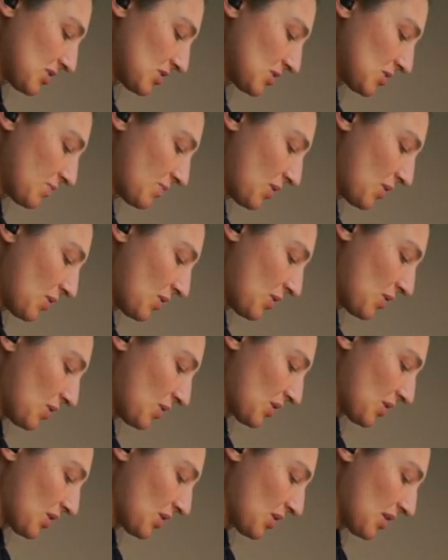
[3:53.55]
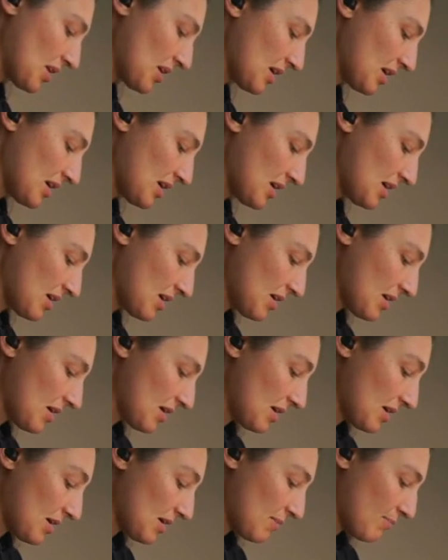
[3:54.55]
smooth
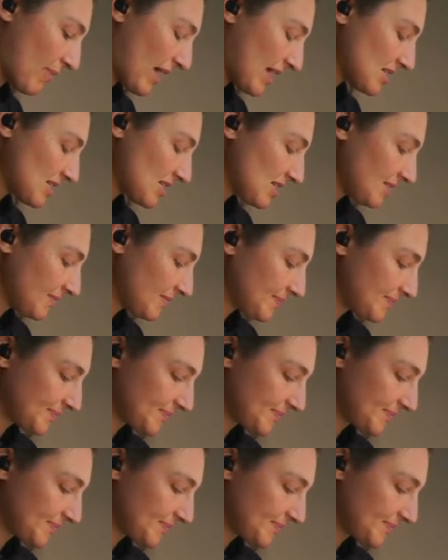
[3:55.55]
batter.